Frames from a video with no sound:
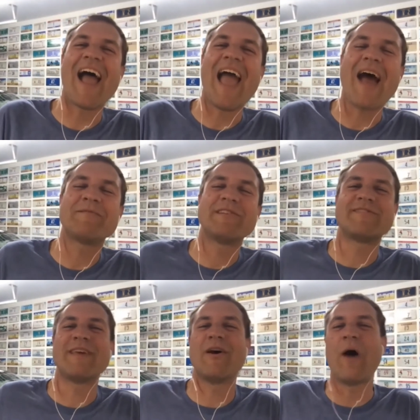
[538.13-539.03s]
I have to
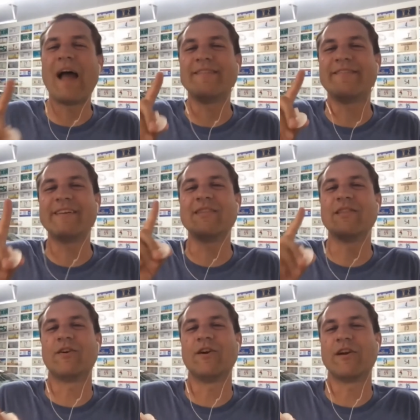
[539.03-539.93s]
say though, I did
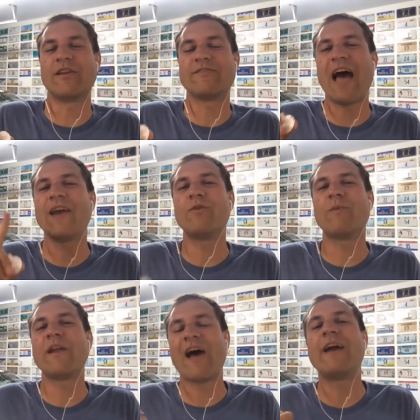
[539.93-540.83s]
learn
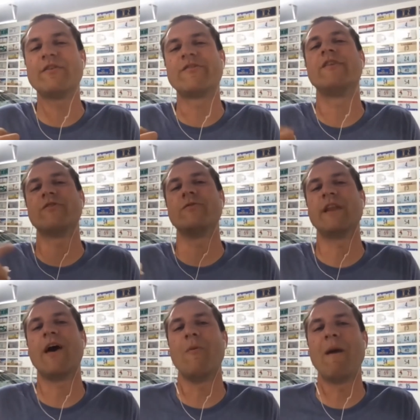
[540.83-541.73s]
title right. Titles also
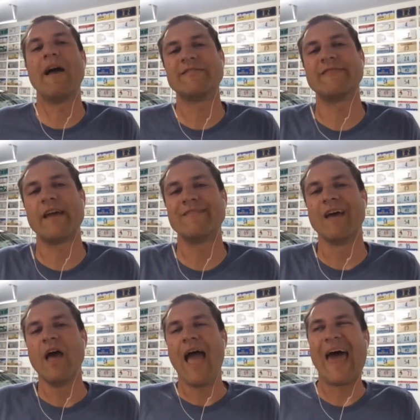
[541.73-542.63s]
did help my ascent
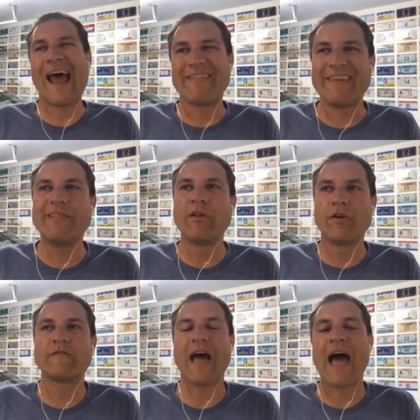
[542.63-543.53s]
and I did Zach,
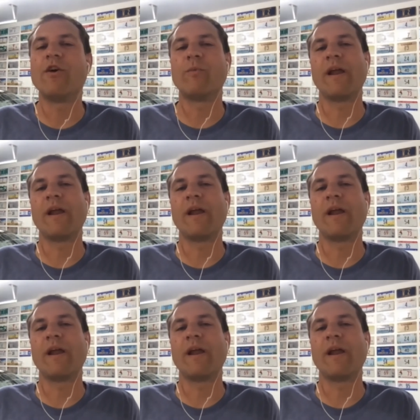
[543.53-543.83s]
learn title